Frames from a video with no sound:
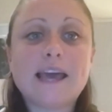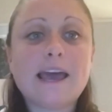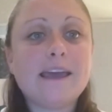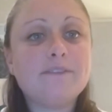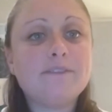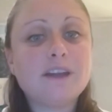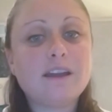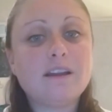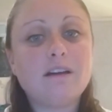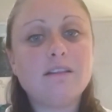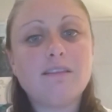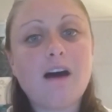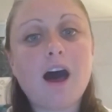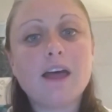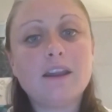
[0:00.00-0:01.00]
I have done a
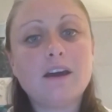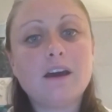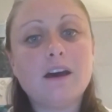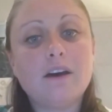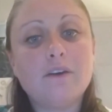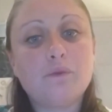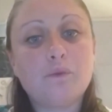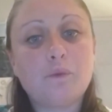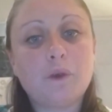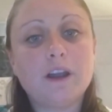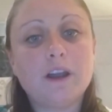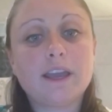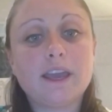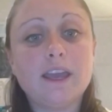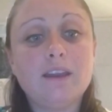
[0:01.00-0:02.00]
lot of
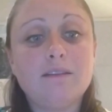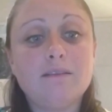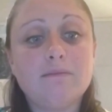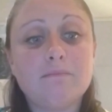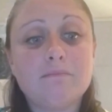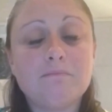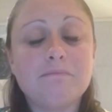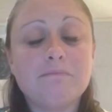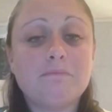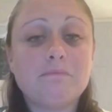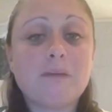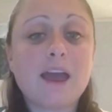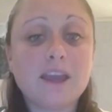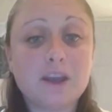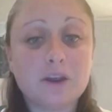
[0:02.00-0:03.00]
work in
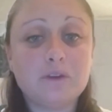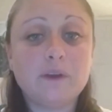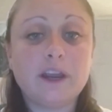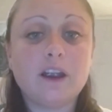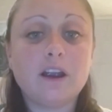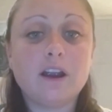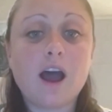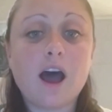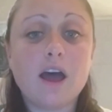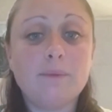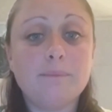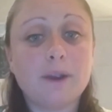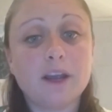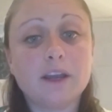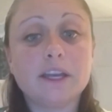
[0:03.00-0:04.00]
my career on
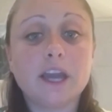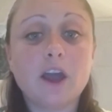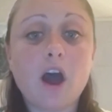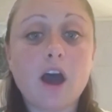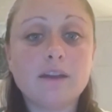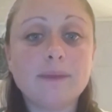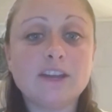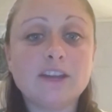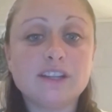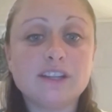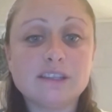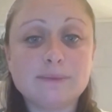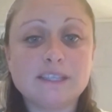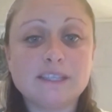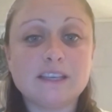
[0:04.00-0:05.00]
marketing automation
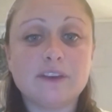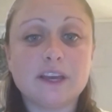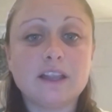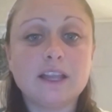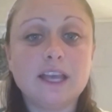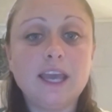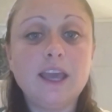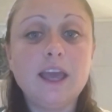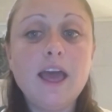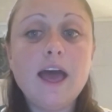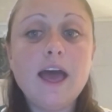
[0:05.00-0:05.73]
specifically.